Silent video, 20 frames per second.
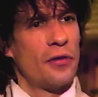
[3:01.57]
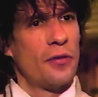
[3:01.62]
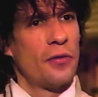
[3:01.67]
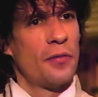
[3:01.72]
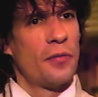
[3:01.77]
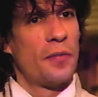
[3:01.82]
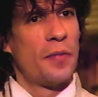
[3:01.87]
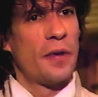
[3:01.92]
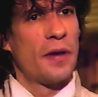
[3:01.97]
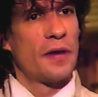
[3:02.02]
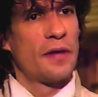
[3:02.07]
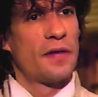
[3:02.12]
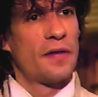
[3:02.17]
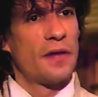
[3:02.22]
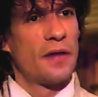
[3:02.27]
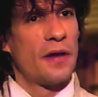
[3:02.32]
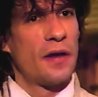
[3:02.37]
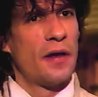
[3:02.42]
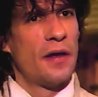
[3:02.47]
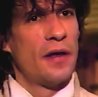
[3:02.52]
But,
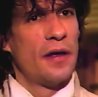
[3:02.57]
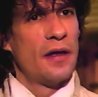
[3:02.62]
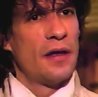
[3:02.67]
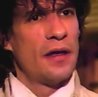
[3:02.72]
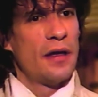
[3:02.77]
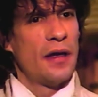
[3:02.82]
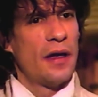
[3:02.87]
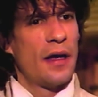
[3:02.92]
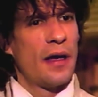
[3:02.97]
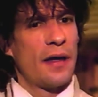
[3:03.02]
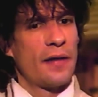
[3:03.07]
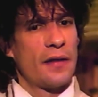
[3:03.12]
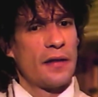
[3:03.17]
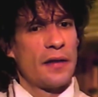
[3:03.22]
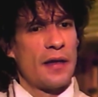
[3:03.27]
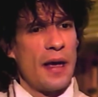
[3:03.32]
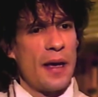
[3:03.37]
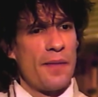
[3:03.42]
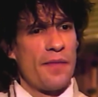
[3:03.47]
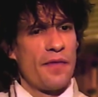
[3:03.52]
yeah, the
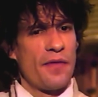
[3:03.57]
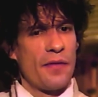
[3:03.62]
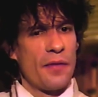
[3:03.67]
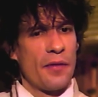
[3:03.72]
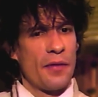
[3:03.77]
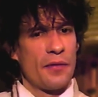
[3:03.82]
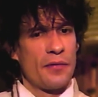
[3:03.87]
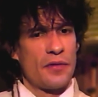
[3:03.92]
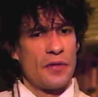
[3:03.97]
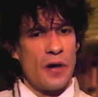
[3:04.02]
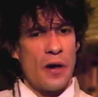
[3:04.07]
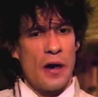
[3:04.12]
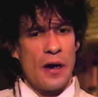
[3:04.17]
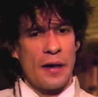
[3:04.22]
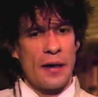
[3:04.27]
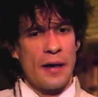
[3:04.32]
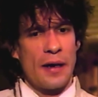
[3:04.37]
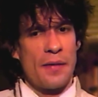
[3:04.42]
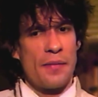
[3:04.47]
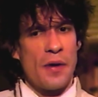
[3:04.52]
time for
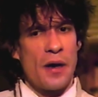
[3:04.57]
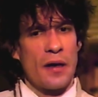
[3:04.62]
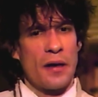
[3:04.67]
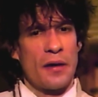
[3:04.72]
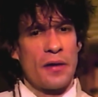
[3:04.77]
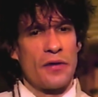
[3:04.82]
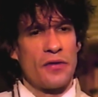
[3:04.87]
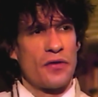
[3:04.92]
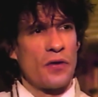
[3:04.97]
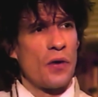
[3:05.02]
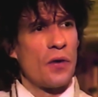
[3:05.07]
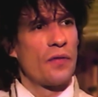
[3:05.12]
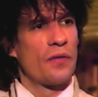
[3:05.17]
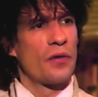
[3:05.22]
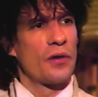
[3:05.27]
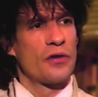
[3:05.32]
talking about it is over.